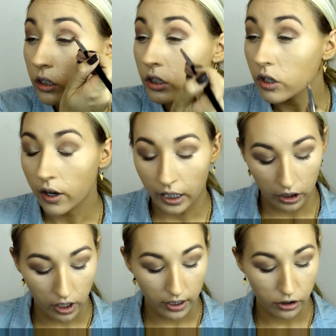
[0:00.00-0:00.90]
drawing a
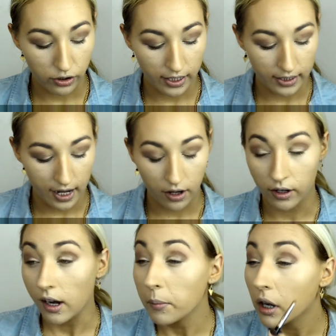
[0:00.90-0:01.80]
line straight down,
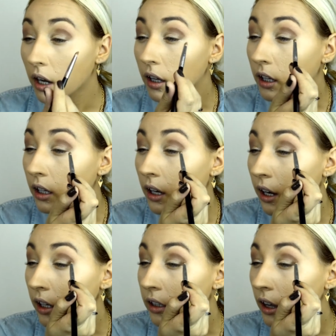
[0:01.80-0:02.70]
and I'm going to connect